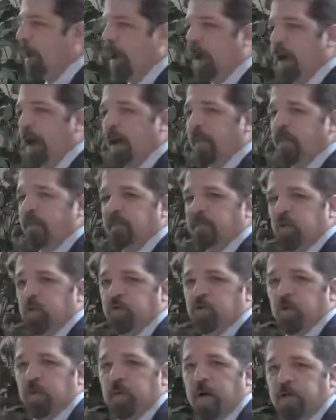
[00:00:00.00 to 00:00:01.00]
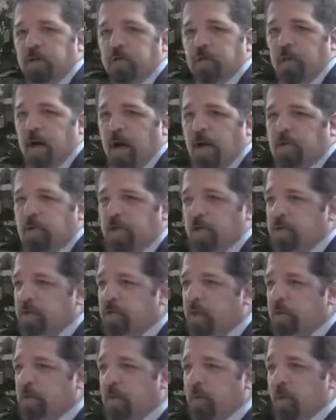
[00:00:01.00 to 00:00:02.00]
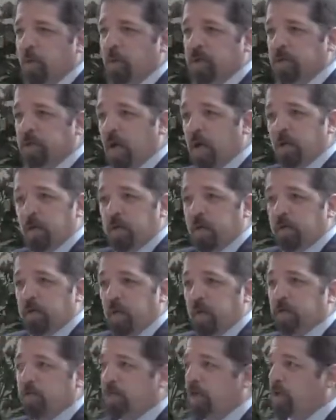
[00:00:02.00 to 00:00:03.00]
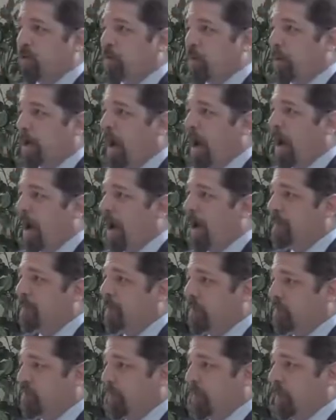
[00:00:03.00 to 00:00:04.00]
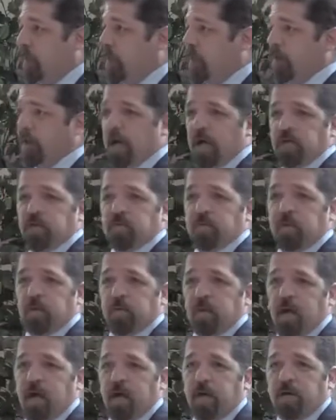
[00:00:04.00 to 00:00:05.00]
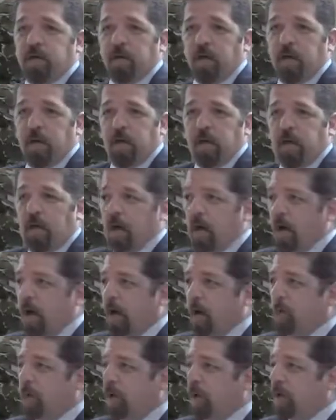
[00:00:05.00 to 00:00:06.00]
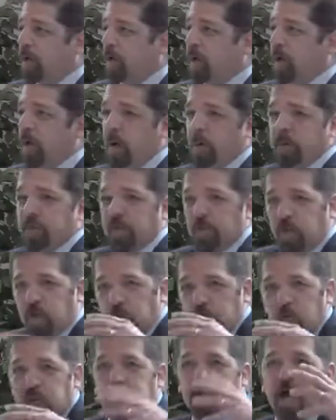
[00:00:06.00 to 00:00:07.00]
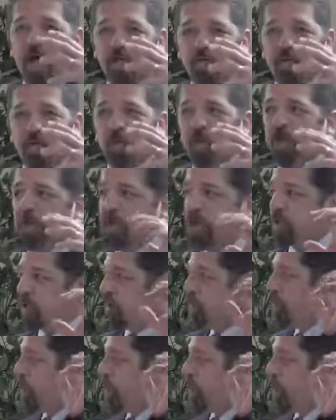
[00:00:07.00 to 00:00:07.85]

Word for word: and the future resurrection. Some people will say, look, those things were not obvious from the Old Testament, right? It was in the New Testament when Jesus